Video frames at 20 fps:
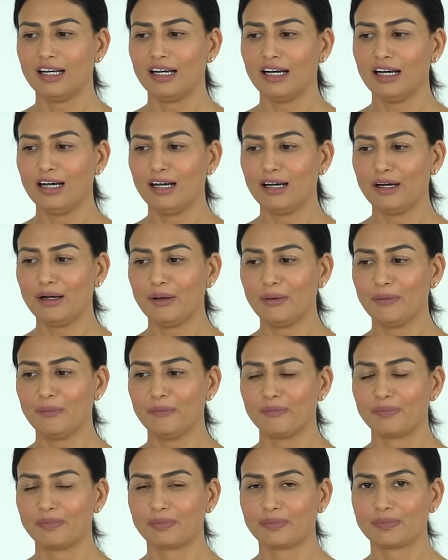um,
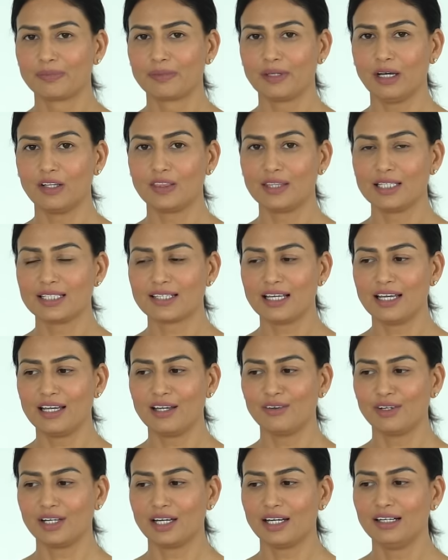on this
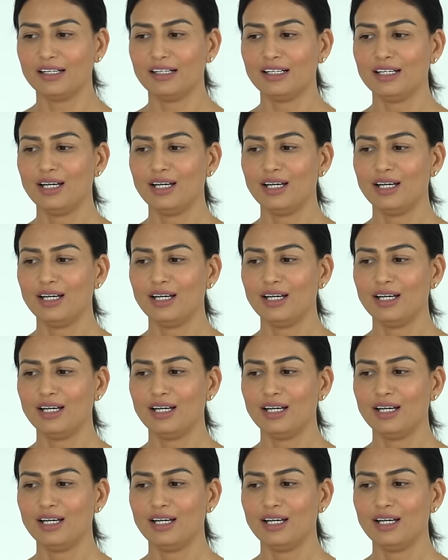area.